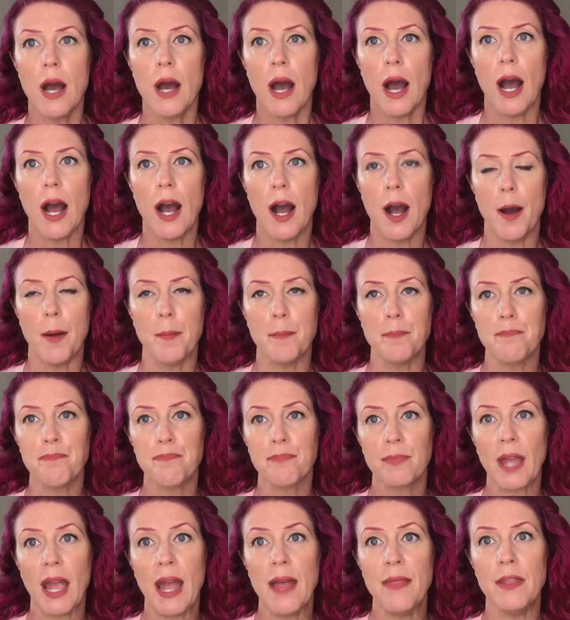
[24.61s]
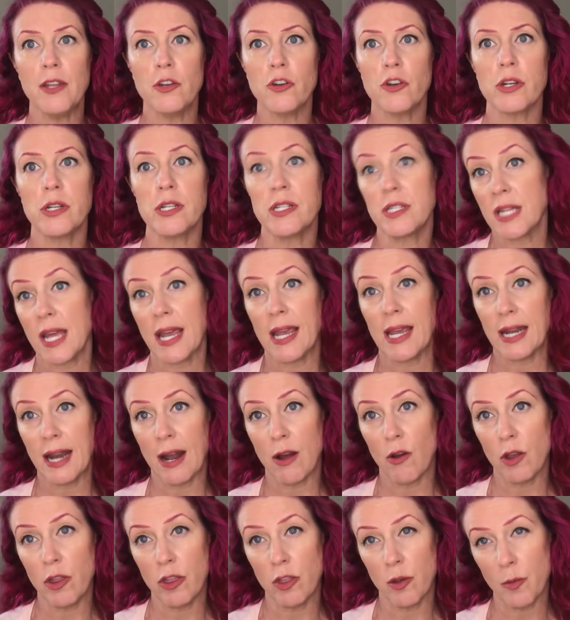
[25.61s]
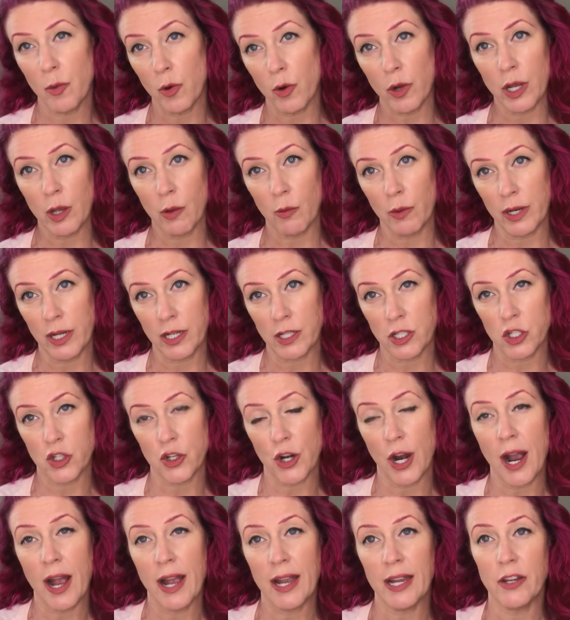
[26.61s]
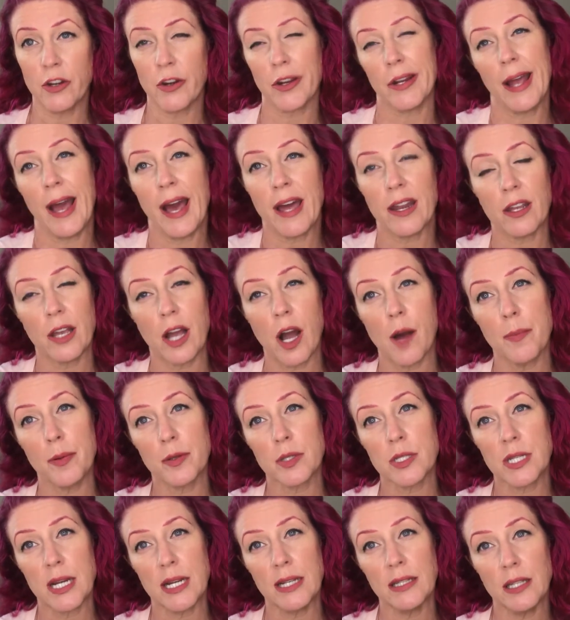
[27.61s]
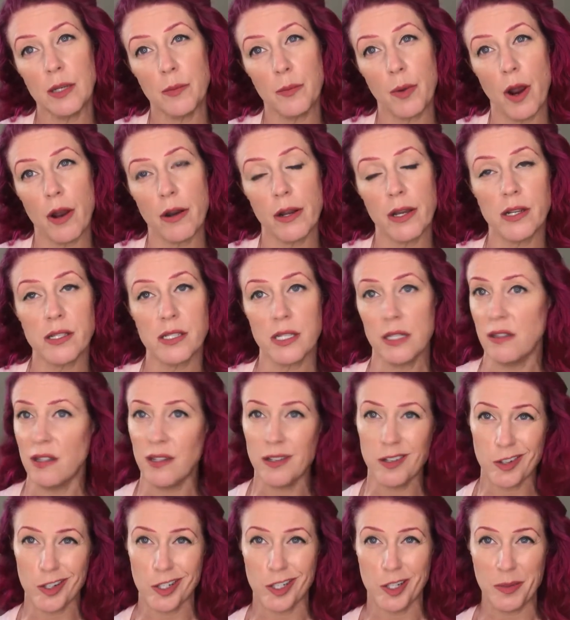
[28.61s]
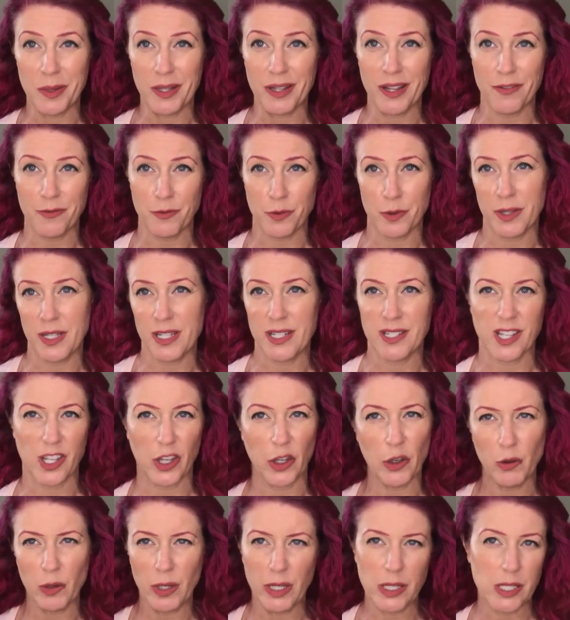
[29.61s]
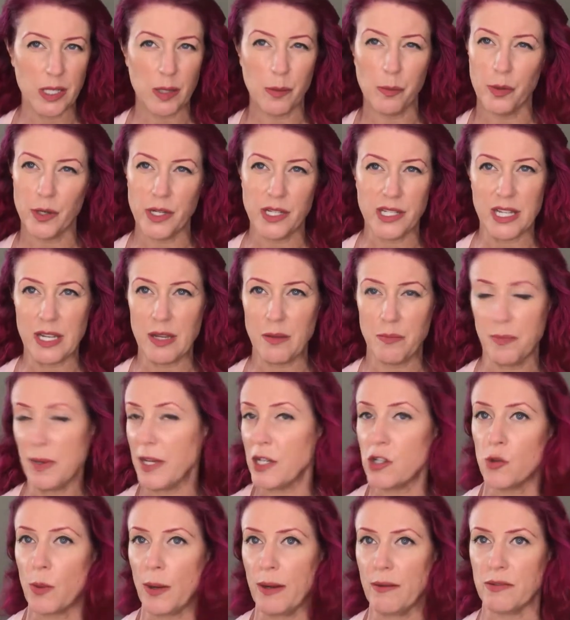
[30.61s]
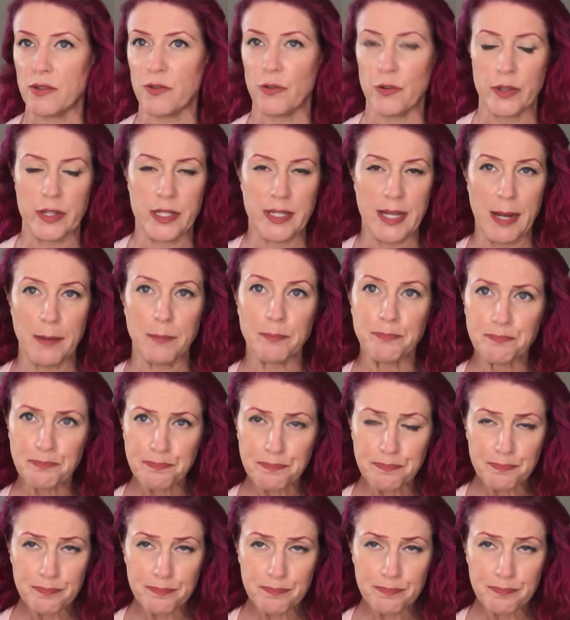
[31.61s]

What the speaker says: And then you're gonna take it out in the morning when it's dry, and you're gonna add a couple styling products, and then you're gonna be left with these cute, easy breezy beach waves for the day.